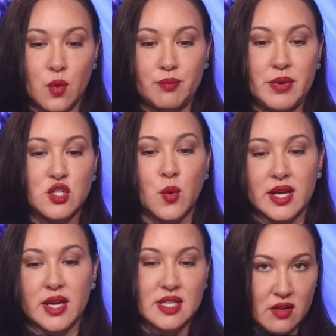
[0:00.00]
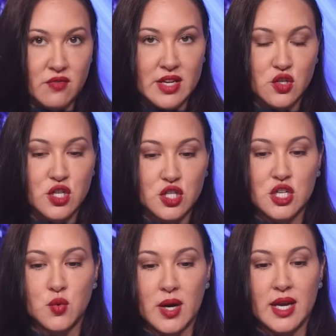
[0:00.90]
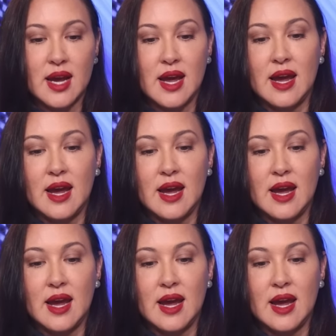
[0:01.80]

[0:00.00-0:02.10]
or B20 is an advisor to G20,